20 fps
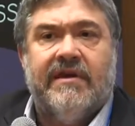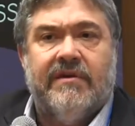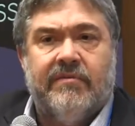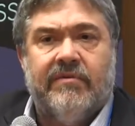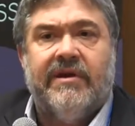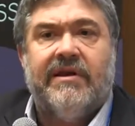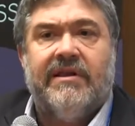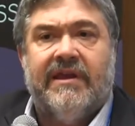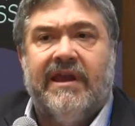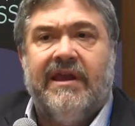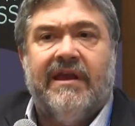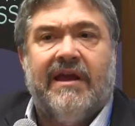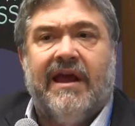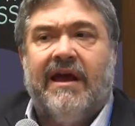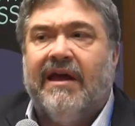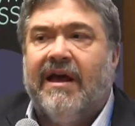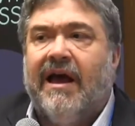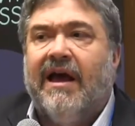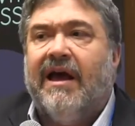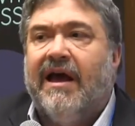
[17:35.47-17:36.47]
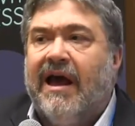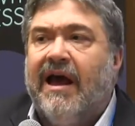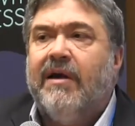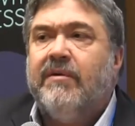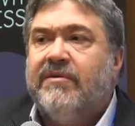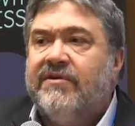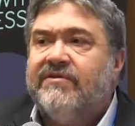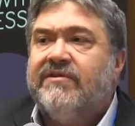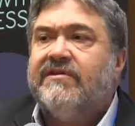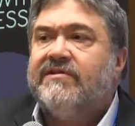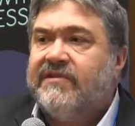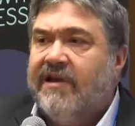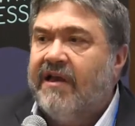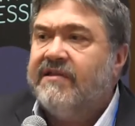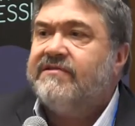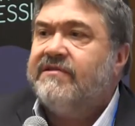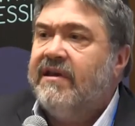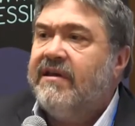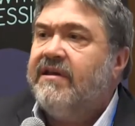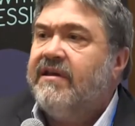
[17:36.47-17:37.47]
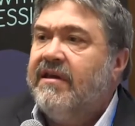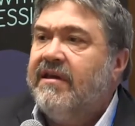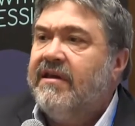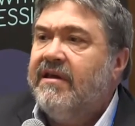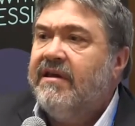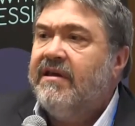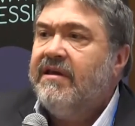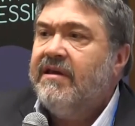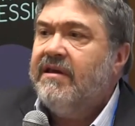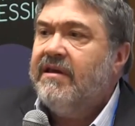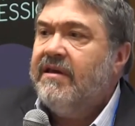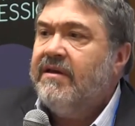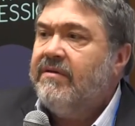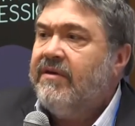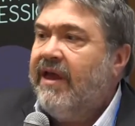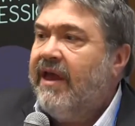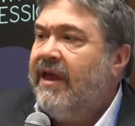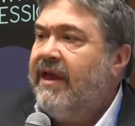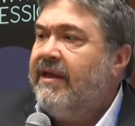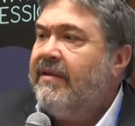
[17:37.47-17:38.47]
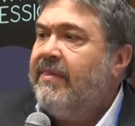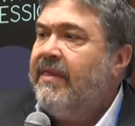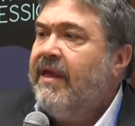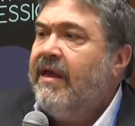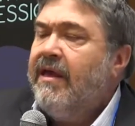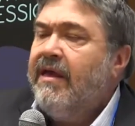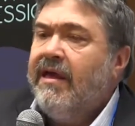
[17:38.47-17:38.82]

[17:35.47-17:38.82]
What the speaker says: It really, I was disgusted, okay?